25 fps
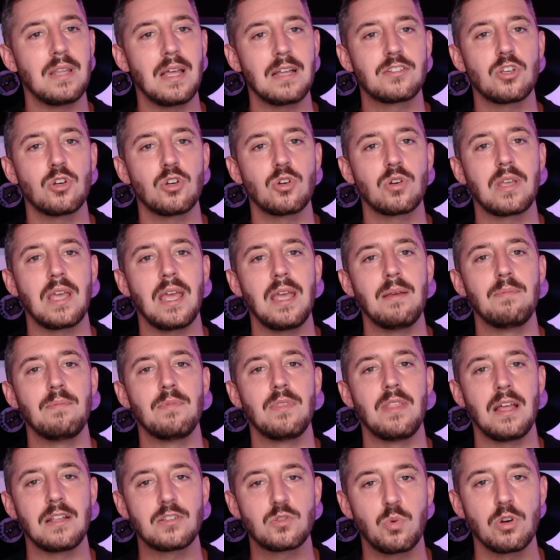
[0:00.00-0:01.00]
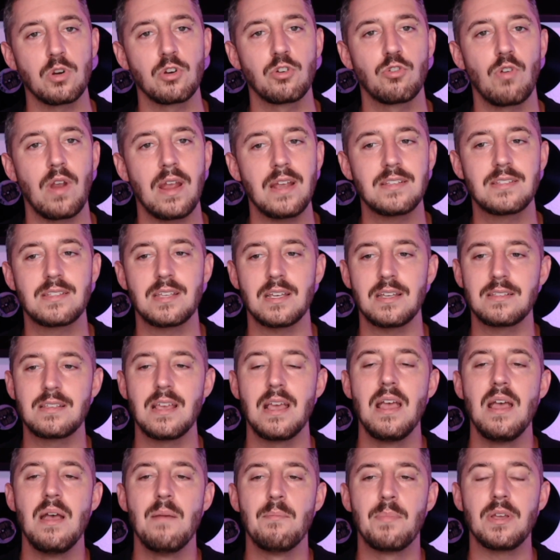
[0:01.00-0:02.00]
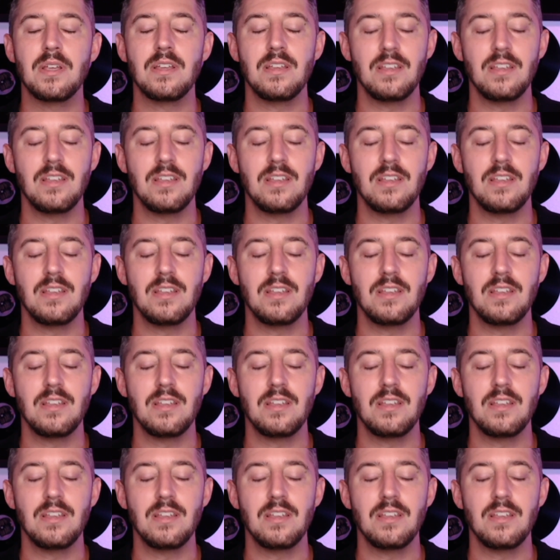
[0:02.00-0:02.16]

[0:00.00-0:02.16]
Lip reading: That's okay. That's where grace is. But